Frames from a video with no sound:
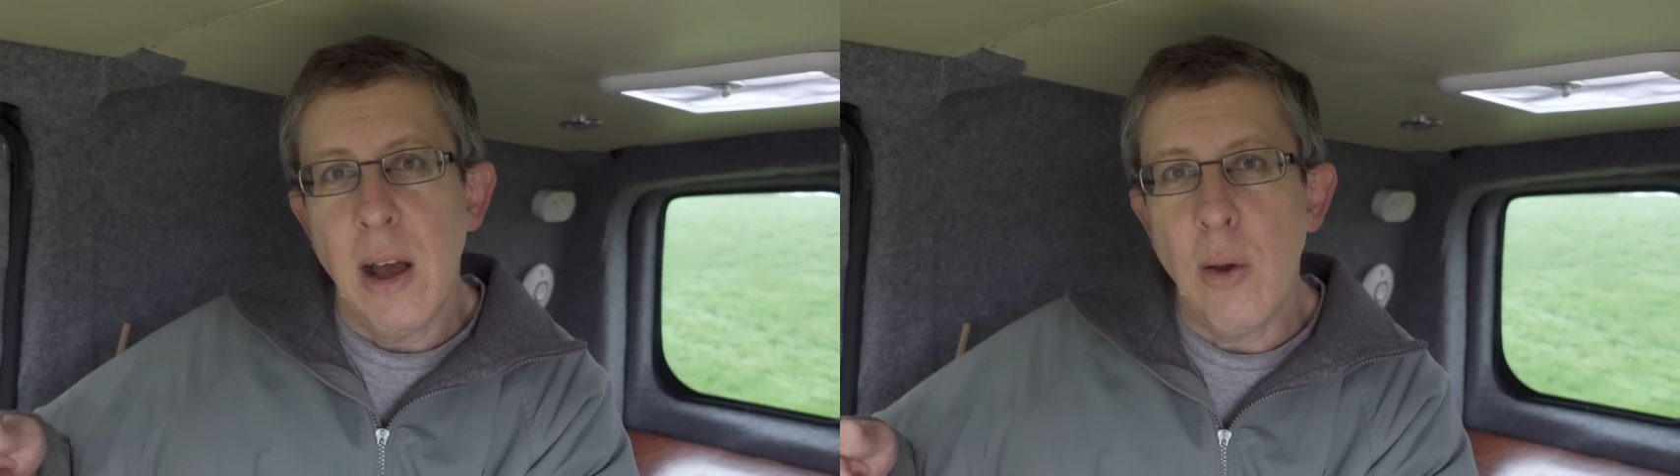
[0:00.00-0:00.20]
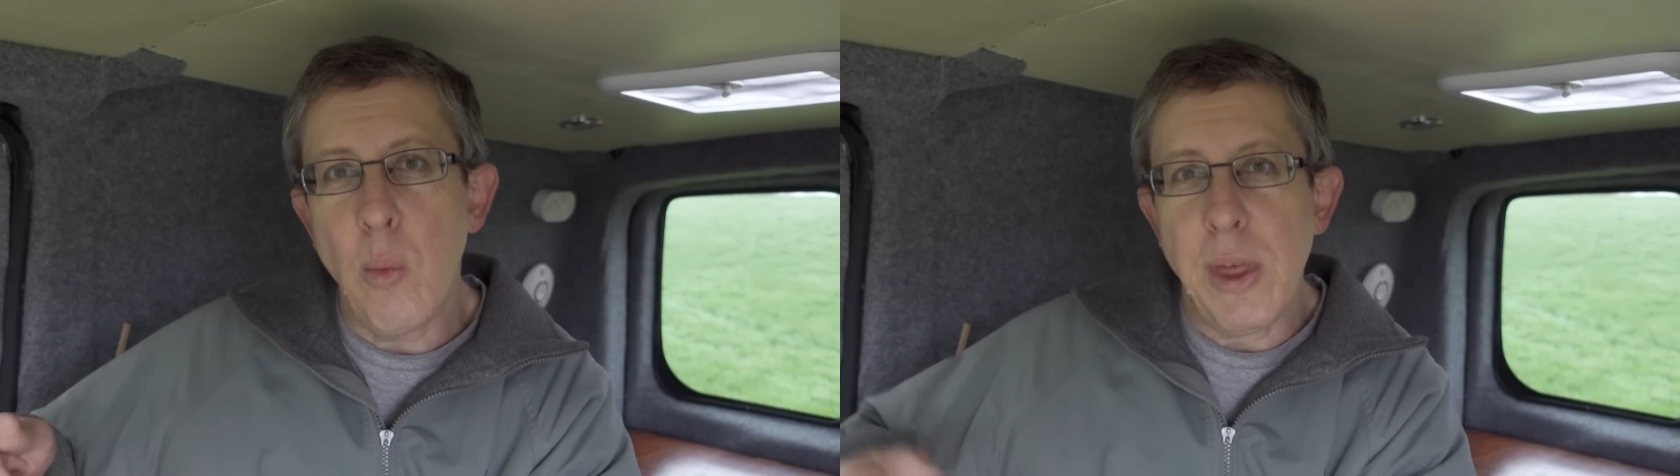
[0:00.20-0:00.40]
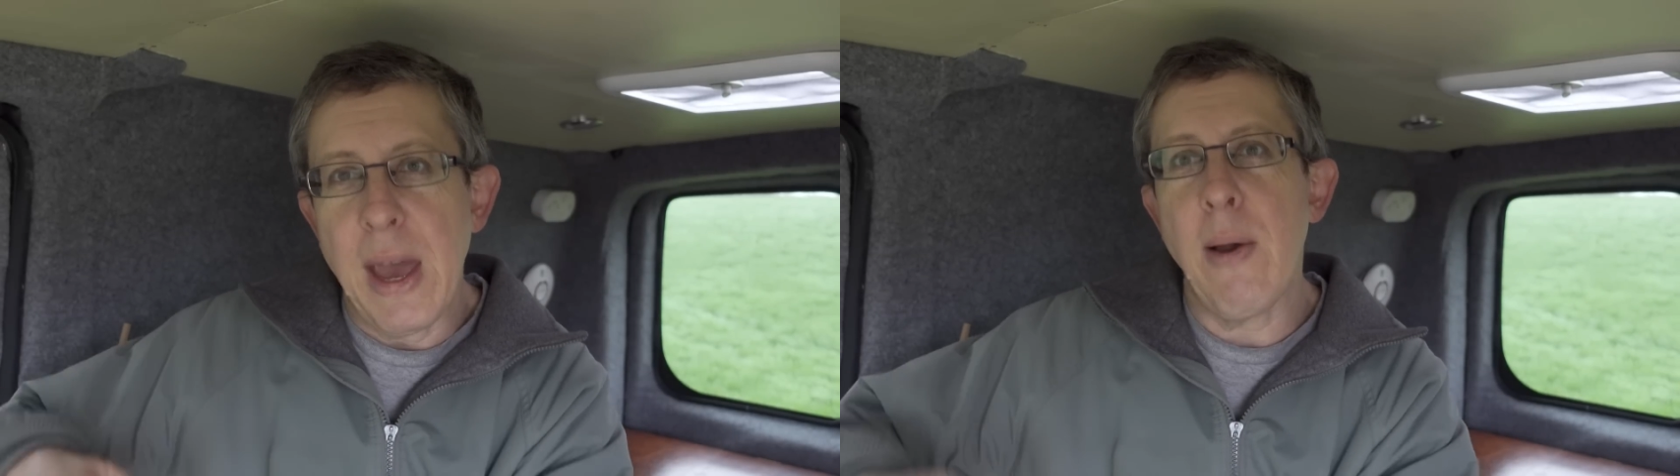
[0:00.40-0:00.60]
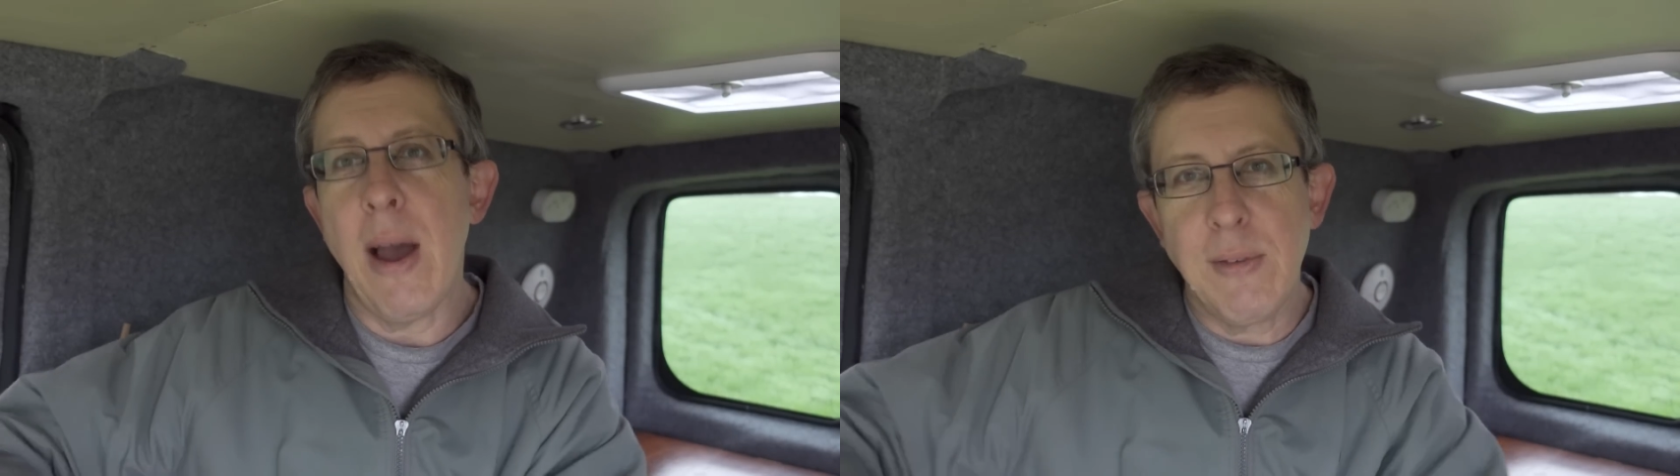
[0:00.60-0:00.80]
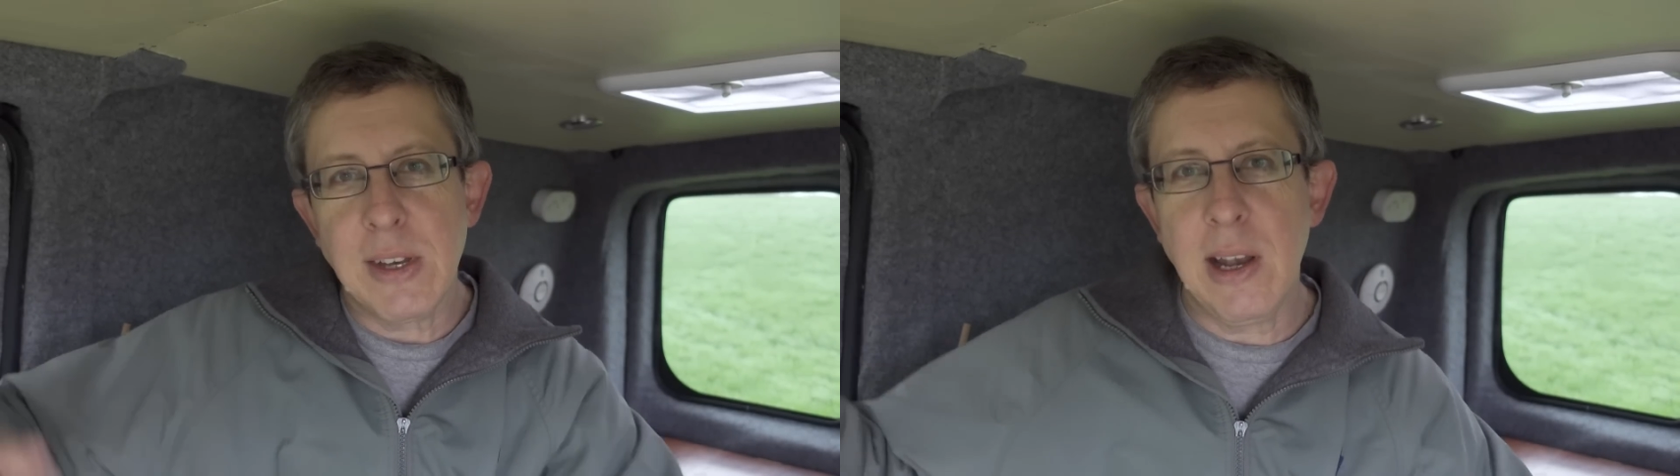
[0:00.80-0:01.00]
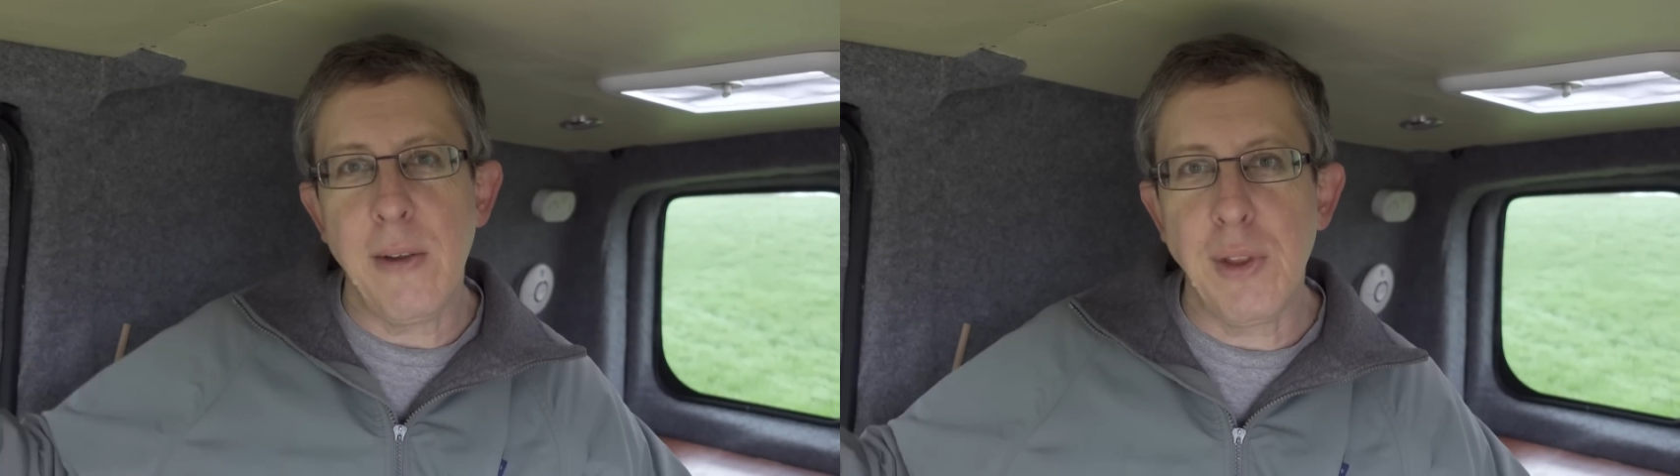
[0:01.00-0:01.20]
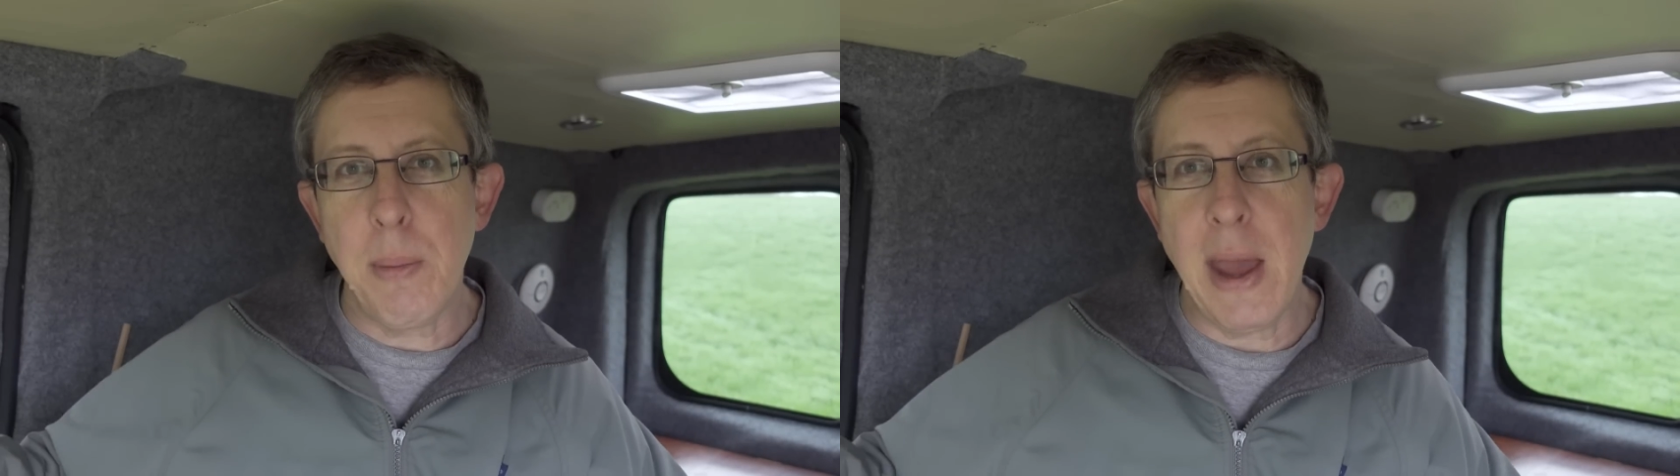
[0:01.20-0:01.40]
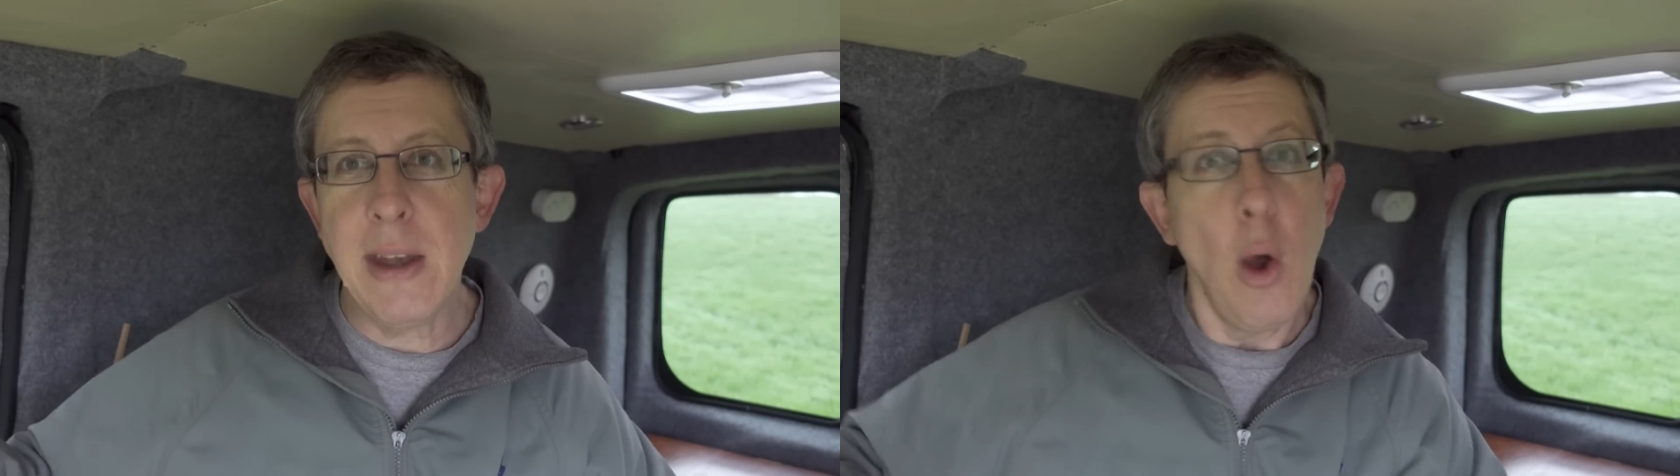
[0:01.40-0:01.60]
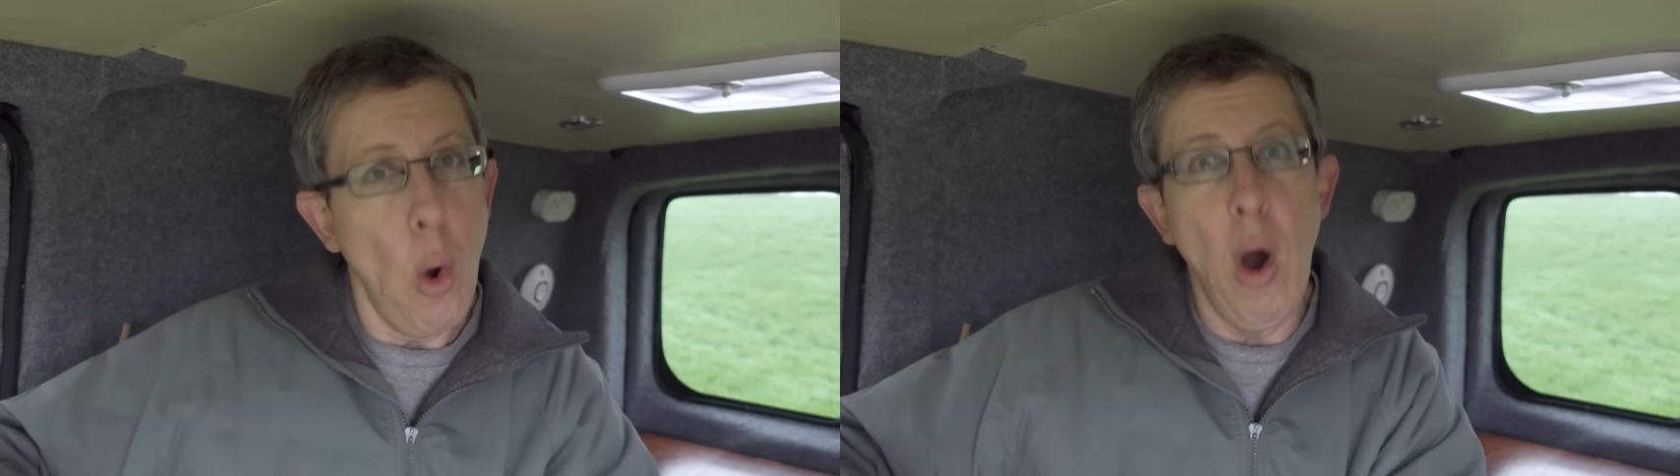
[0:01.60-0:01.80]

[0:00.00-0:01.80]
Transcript: without having to lift the bed.